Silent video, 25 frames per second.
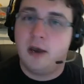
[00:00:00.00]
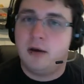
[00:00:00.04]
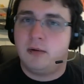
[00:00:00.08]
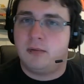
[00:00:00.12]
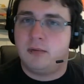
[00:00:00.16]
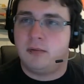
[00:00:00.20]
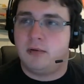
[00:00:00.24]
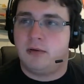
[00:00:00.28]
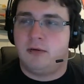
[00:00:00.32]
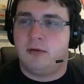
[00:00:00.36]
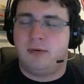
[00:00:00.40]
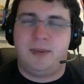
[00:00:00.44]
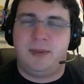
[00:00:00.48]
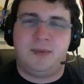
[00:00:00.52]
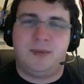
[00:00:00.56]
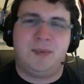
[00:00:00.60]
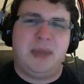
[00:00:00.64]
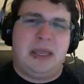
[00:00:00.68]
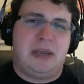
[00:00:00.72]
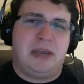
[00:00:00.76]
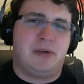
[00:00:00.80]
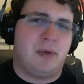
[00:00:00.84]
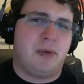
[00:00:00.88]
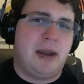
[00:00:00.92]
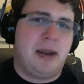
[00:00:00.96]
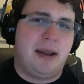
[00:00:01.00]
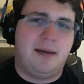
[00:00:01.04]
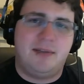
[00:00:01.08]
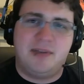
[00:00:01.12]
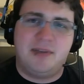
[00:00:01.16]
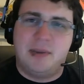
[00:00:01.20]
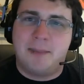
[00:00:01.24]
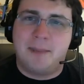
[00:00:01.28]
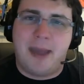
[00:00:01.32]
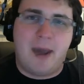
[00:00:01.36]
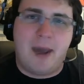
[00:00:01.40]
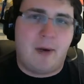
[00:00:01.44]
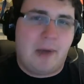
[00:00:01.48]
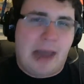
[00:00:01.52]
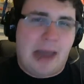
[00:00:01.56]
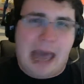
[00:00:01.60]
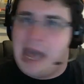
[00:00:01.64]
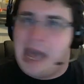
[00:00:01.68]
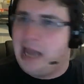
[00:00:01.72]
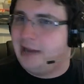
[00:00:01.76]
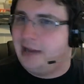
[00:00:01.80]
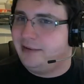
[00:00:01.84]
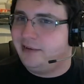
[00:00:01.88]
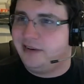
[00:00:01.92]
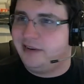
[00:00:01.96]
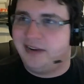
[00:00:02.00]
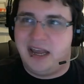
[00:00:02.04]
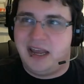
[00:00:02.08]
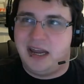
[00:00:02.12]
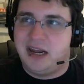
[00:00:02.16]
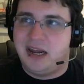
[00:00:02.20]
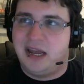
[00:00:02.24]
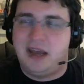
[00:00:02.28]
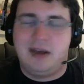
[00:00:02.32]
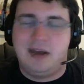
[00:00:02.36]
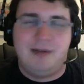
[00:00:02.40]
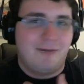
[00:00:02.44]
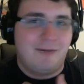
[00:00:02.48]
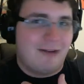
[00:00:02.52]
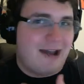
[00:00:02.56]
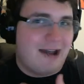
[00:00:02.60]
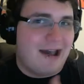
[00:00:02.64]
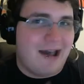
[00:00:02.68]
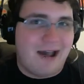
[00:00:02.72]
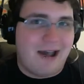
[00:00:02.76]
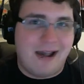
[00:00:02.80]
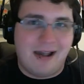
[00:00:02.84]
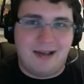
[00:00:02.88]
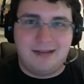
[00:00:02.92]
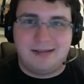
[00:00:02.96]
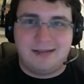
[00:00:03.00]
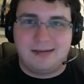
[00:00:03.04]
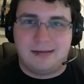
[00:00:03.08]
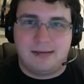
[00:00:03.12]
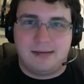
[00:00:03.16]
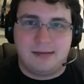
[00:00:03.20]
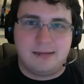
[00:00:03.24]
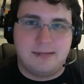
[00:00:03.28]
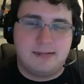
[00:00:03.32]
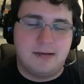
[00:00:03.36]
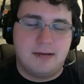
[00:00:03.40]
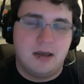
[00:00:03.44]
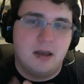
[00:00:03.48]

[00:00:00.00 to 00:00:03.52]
With like Graves and Maokai and Janna and Ryze, and